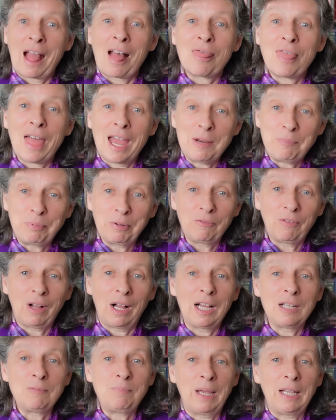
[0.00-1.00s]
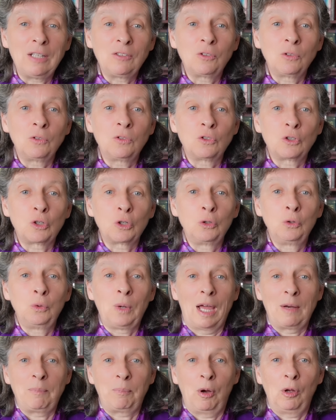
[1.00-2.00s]
they provide pencils too
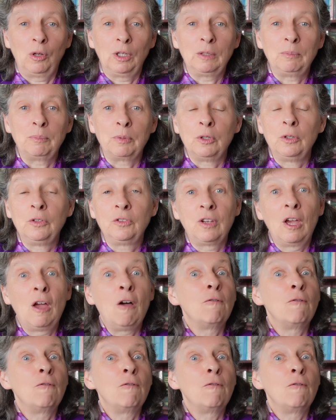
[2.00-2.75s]
at polling booths